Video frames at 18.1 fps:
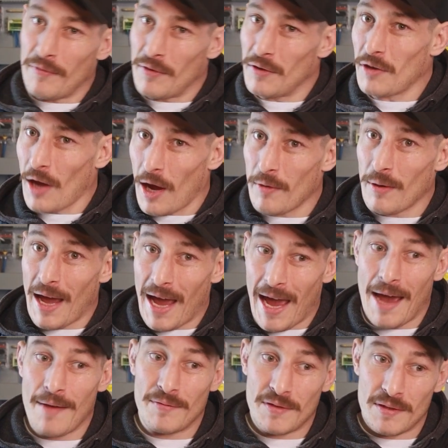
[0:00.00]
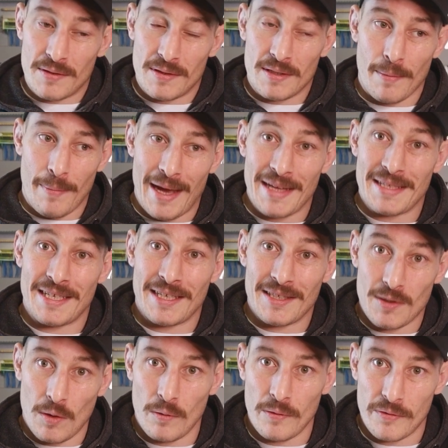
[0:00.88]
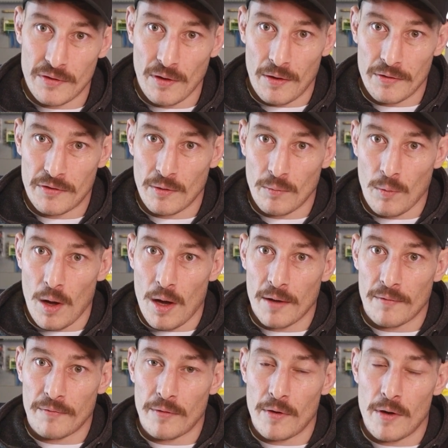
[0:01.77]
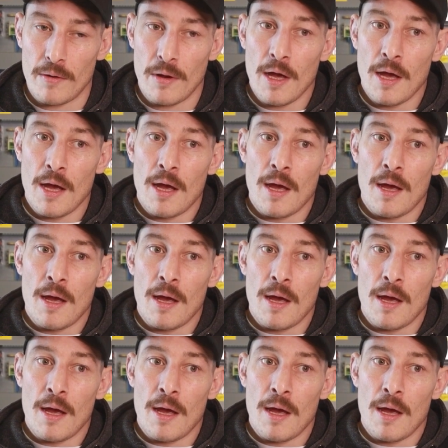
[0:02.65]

if you don't have schematics on site to work through.